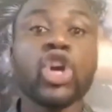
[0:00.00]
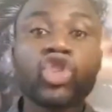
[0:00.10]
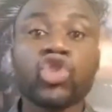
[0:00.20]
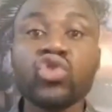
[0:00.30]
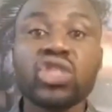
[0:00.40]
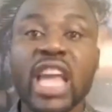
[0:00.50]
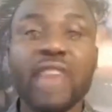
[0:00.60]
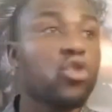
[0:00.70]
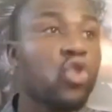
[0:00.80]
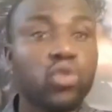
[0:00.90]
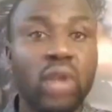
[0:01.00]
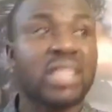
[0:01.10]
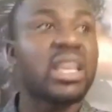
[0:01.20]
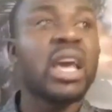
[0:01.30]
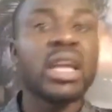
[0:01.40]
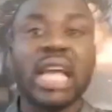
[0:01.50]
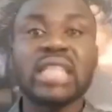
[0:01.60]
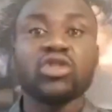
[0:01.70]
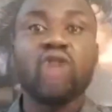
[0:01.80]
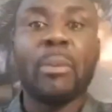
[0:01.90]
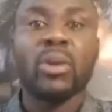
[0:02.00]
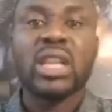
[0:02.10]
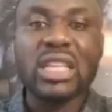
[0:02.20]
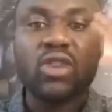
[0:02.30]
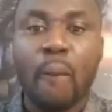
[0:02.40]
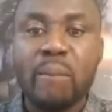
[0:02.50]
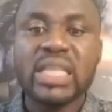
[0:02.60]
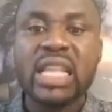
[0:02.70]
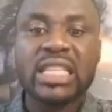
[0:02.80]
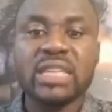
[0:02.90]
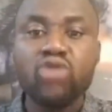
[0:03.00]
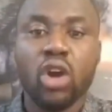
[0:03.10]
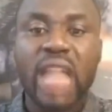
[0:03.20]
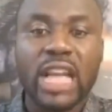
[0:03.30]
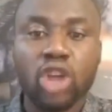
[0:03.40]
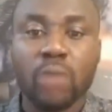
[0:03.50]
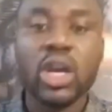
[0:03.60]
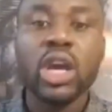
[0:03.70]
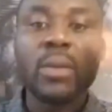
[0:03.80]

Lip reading: Tuesday, if you go look and say they still lock, they still complain, they still lock their shop.